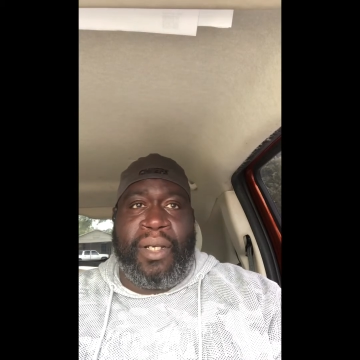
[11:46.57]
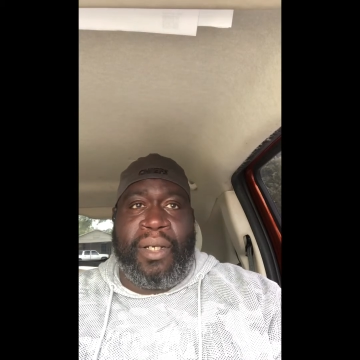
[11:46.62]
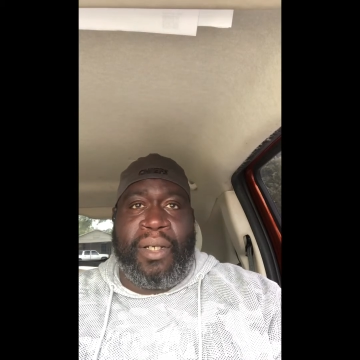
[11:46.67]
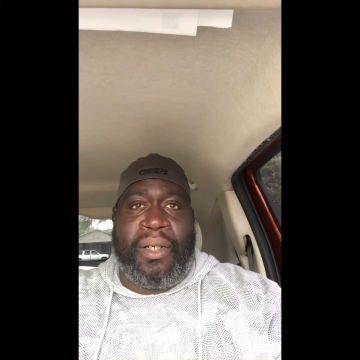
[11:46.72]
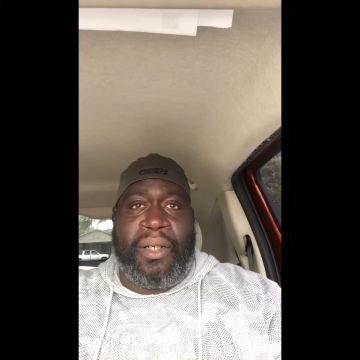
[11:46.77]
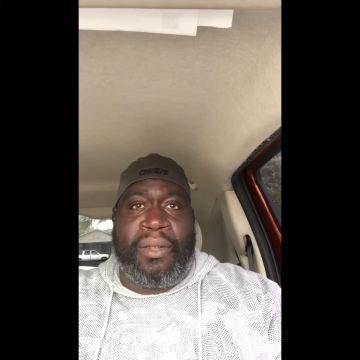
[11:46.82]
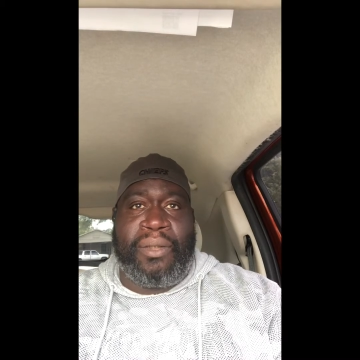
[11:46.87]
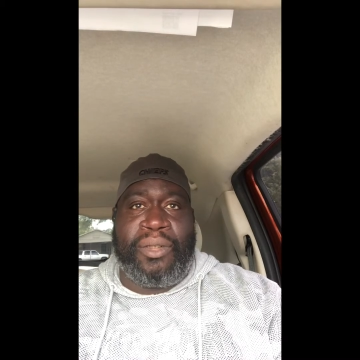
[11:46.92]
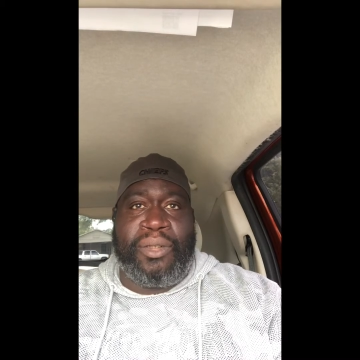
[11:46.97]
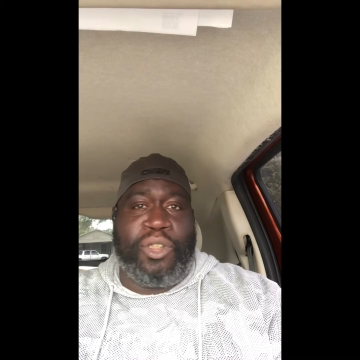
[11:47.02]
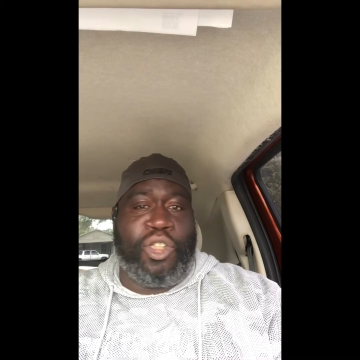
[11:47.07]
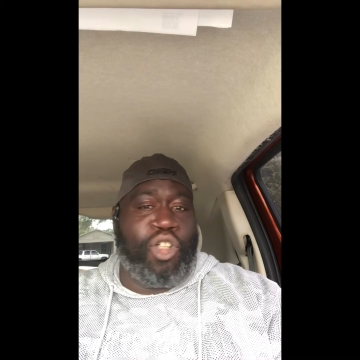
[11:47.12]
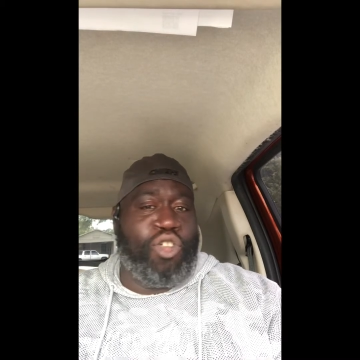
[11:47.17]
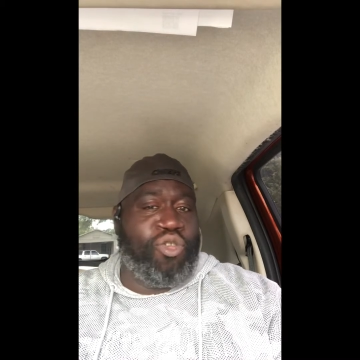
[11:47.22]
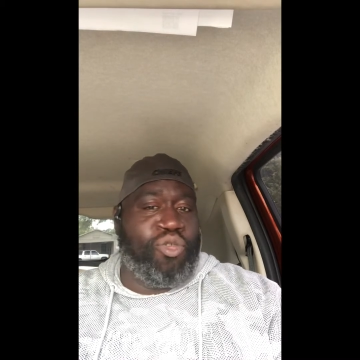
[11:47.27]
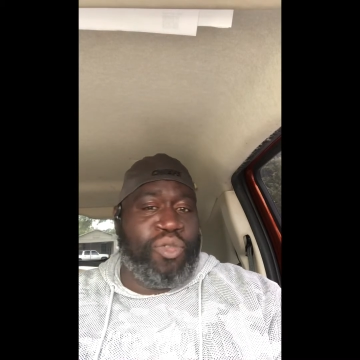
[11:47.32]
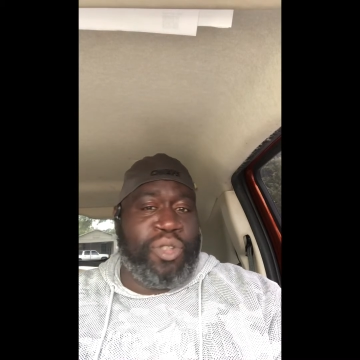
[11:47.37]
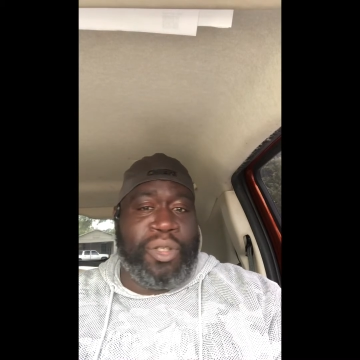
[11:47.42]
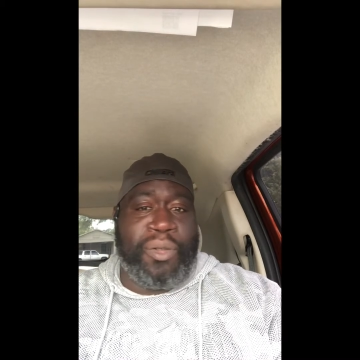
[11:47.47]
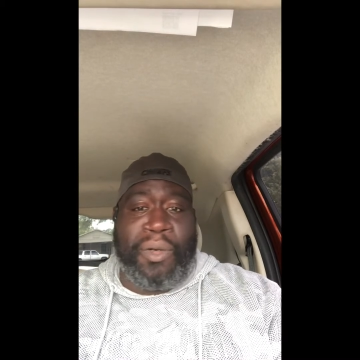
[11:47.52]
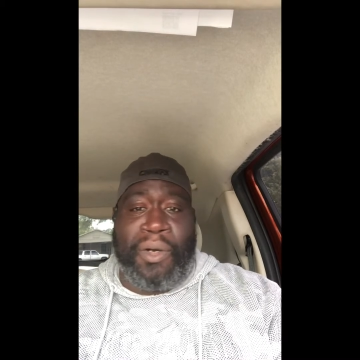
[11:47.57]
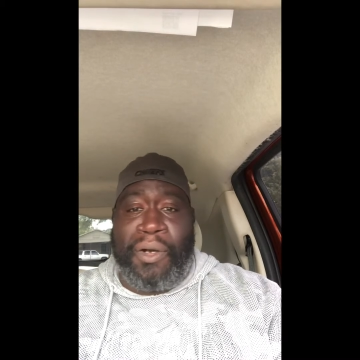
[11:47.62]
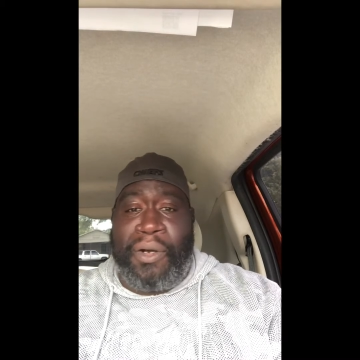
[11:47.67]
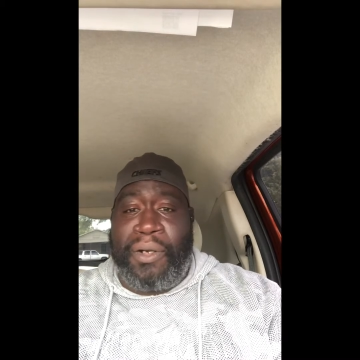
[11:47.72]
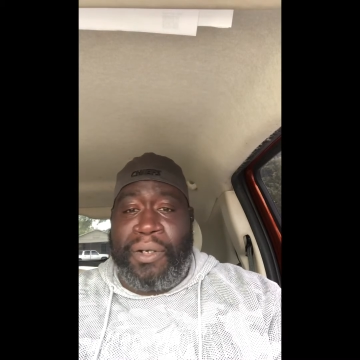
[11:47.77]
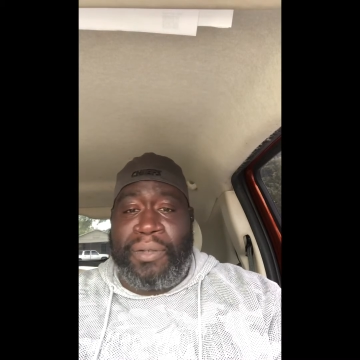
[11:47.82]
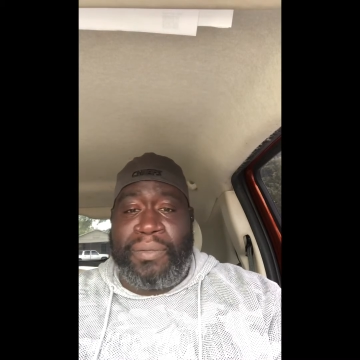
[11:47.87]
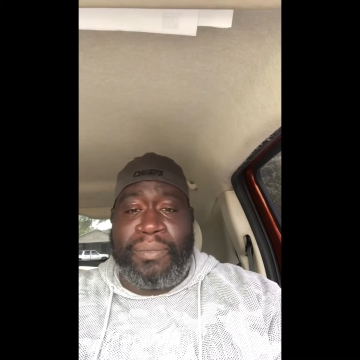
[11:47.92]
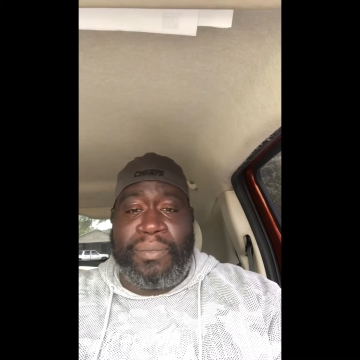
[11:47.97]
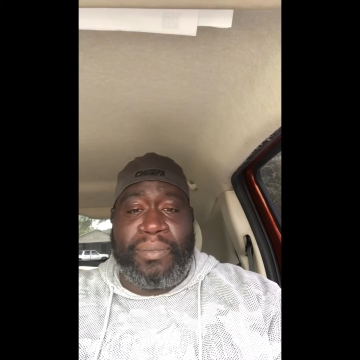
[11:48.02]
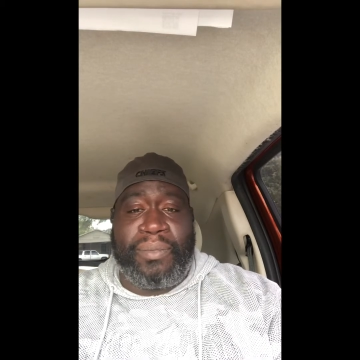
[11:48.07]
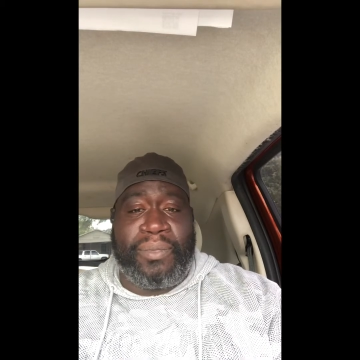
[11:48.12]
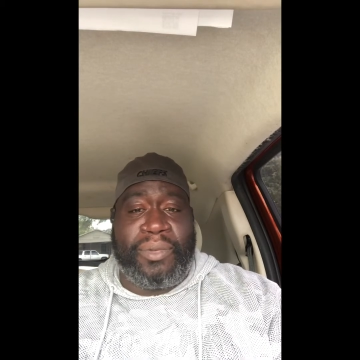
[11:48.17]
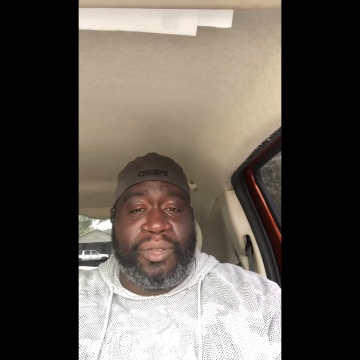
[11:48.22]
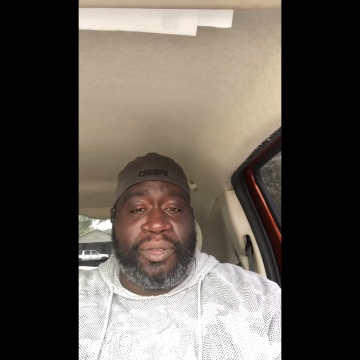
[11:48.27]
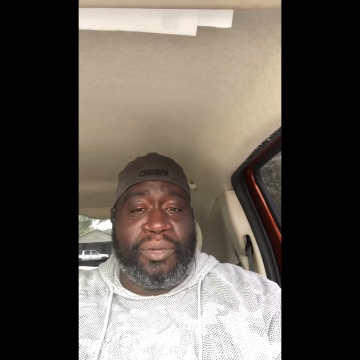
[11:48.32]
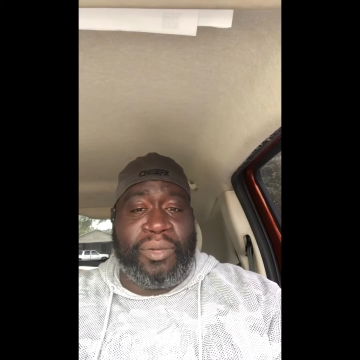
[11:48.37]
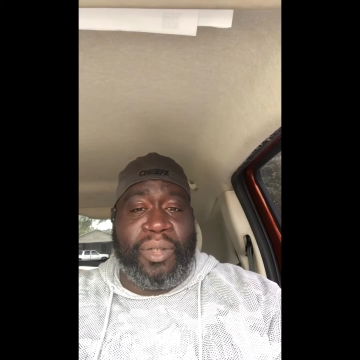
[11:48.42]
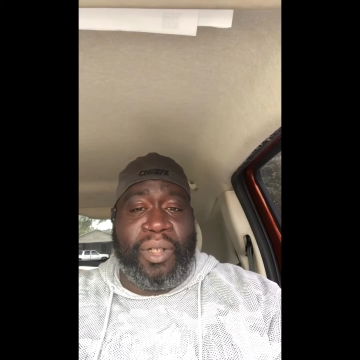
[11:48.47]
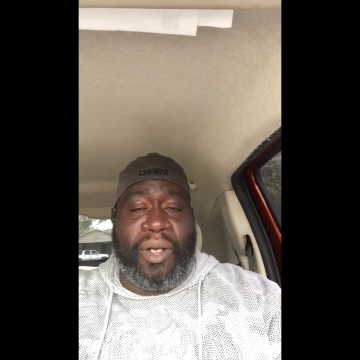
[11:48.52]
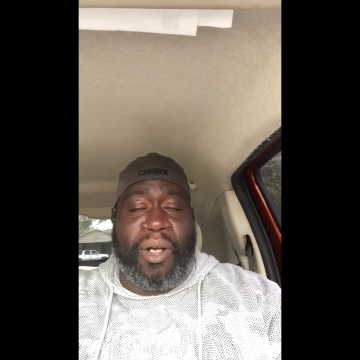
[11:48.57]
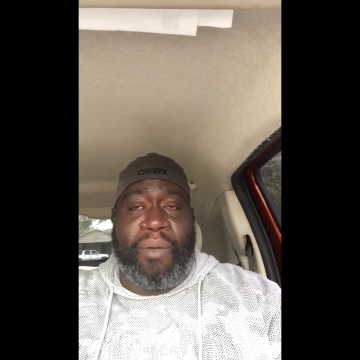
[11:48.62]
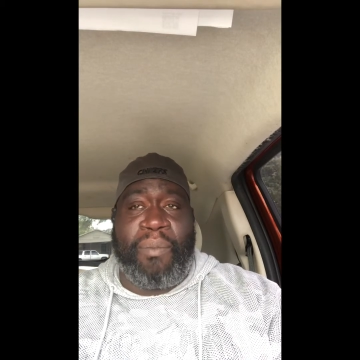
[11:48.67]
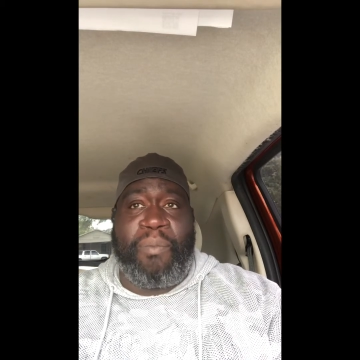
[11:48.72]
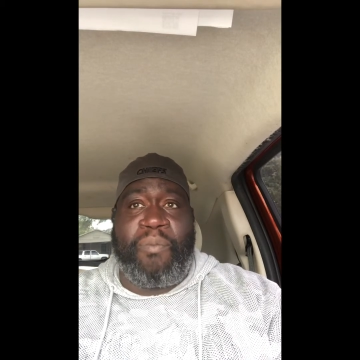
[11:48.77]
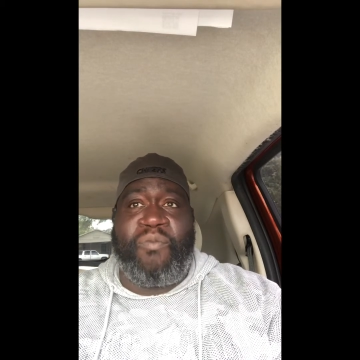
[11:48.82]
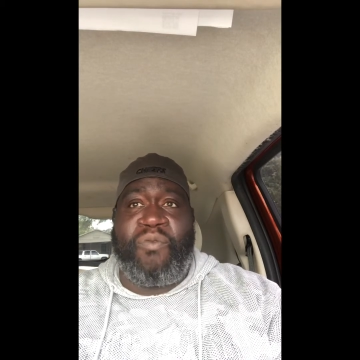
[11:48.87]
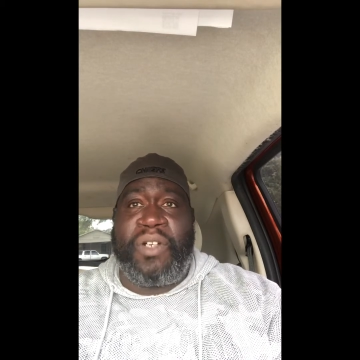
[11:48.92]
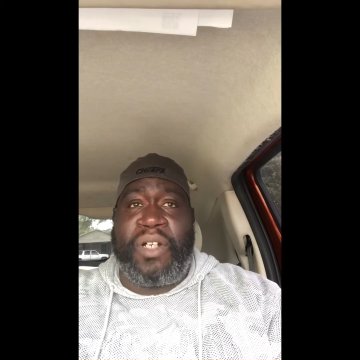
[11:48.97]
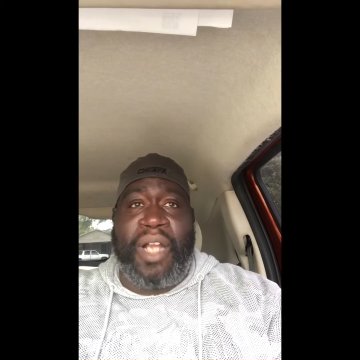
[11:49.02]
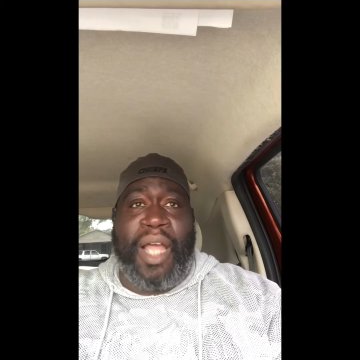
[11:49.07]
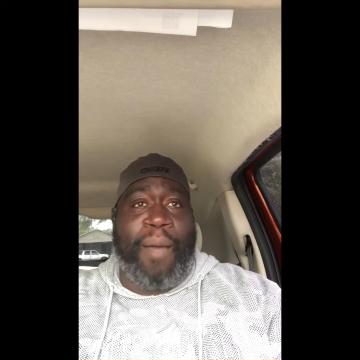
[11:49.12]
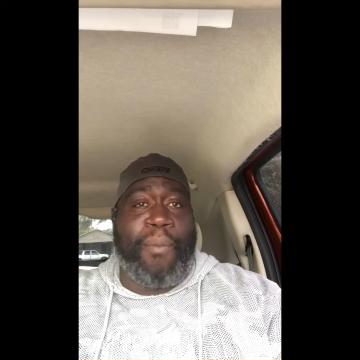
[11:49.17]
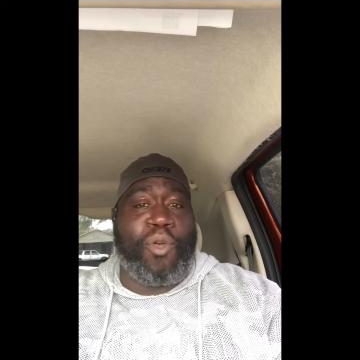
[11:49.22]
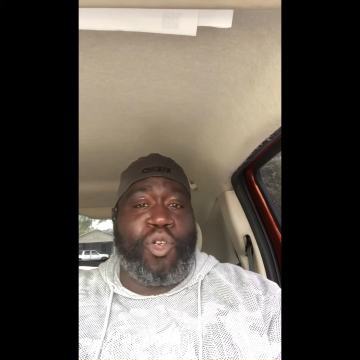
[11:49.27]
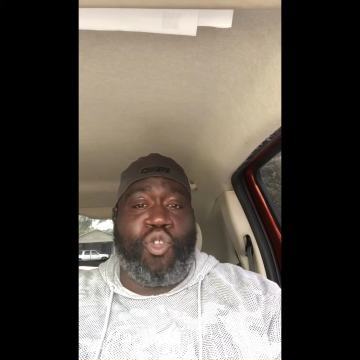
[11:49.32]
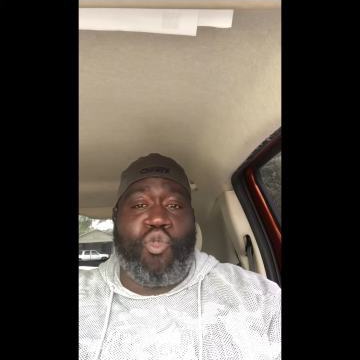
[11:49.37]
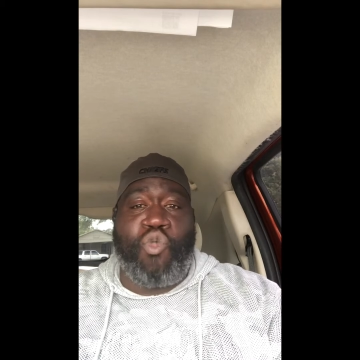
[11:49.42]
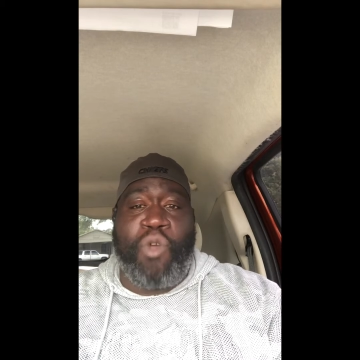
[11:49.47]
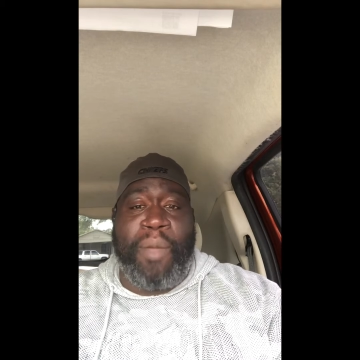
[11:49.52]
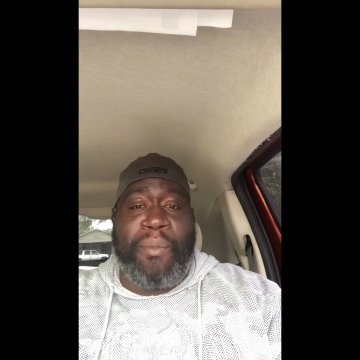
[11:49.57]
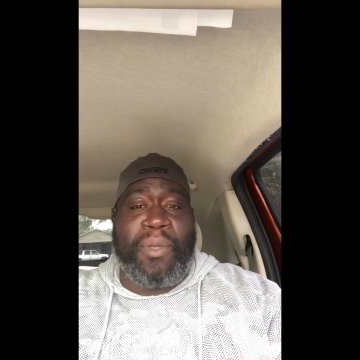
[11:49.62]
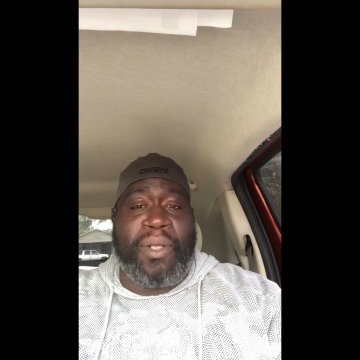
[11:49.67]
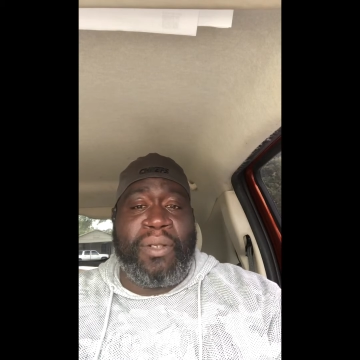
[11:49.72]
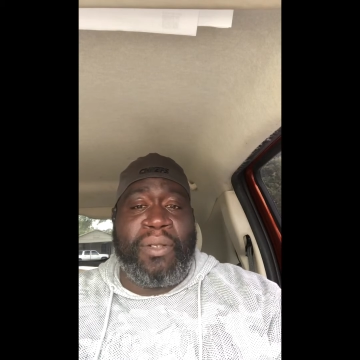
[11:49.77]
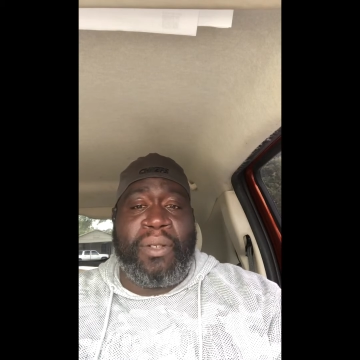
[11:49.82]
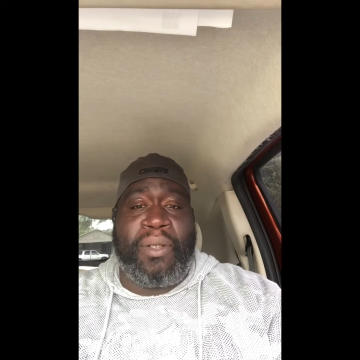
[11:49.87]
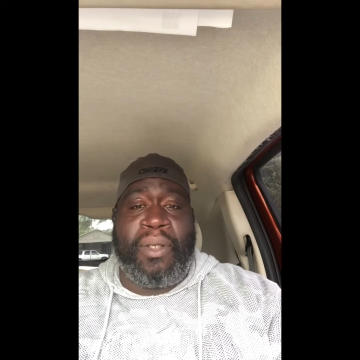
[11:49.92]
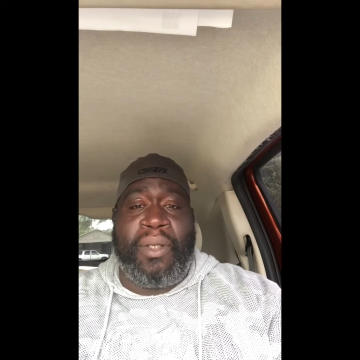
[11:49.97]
You know who you are. You are phenomenal women.